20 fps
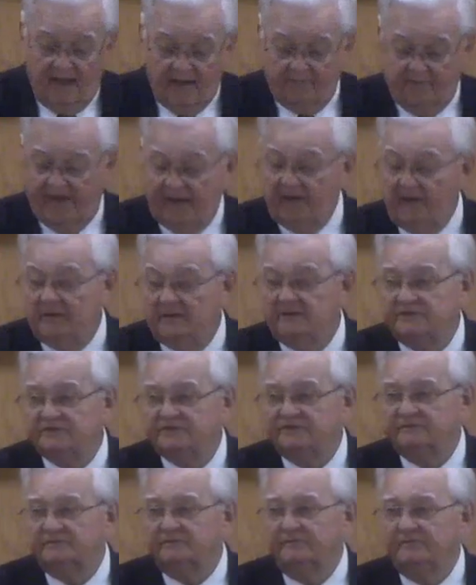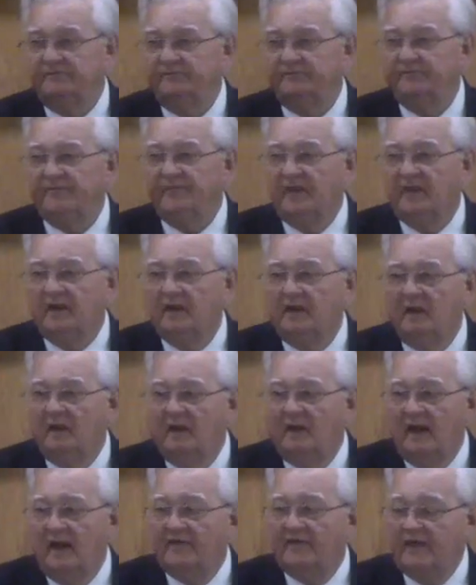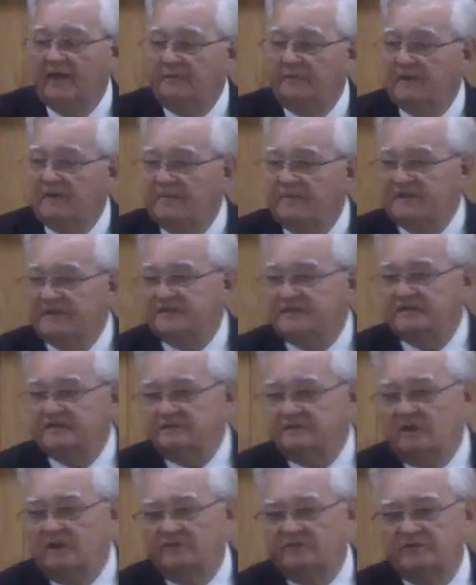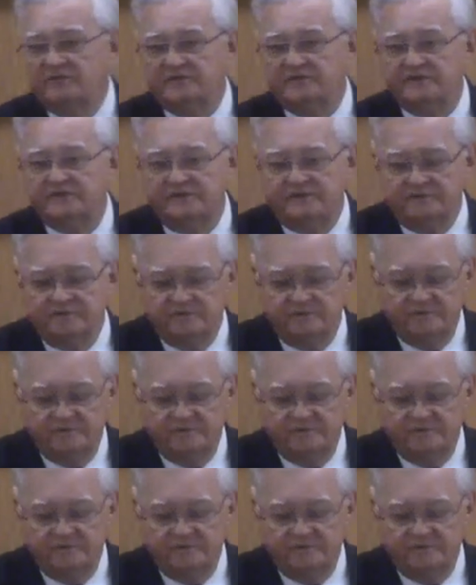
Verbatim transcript: parents, and they had been missing services.